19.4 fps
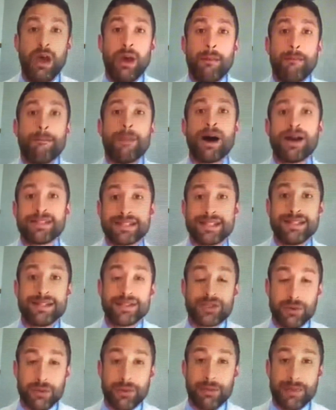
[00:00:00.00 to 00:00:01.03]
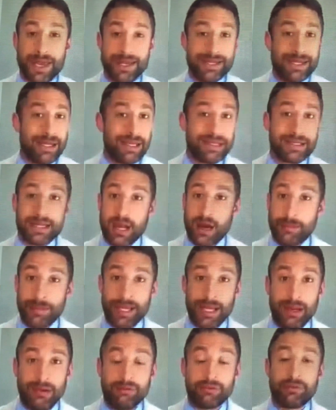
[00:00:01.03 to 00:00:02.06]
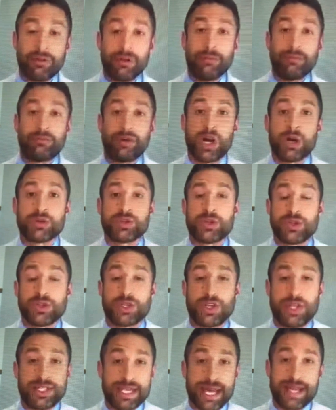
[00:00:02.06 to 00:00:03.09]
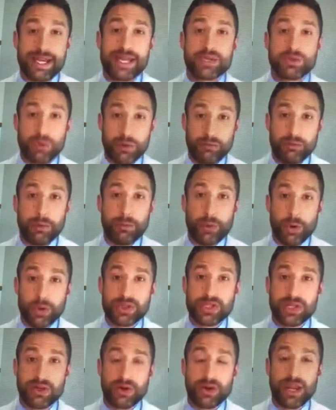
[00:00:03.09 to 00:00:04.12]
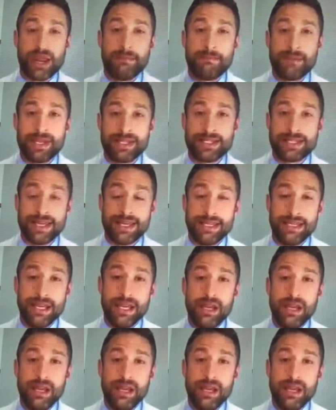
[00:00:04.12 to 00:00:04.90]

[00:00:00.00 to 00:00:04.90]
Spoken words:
Martin Zubimendi is coming in from Real Sociedad, as we've reported on NBC